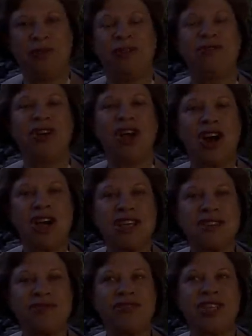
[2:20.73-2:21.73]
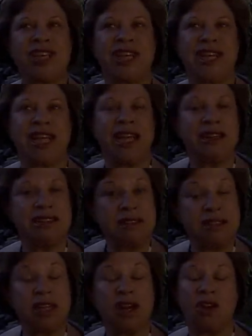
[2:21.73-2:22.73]
We've laughed,
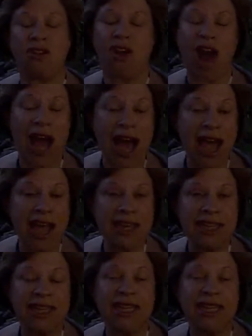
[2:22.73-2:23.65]
giggled, cried,